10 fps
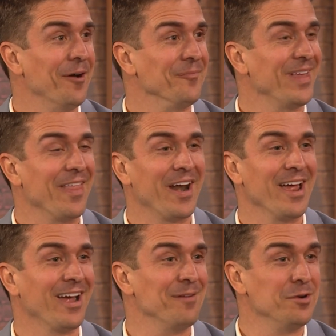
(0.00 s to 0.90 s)
Um,
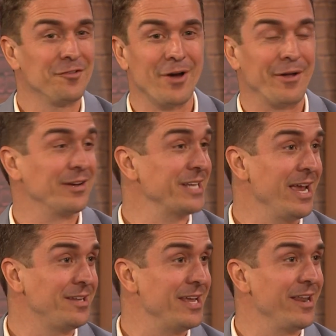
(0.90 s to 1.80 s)
yeah. I, I, moved away when I was
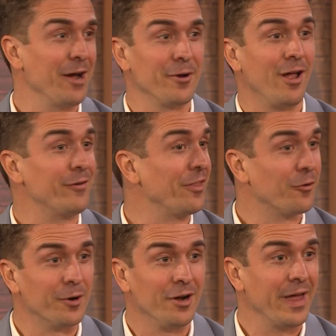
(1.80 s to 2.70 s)
18. I went all around
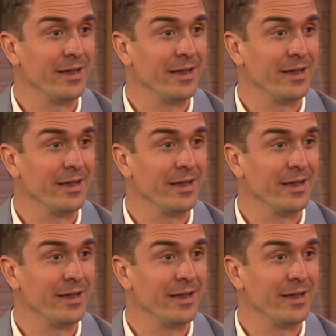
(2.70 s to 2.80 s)
the world.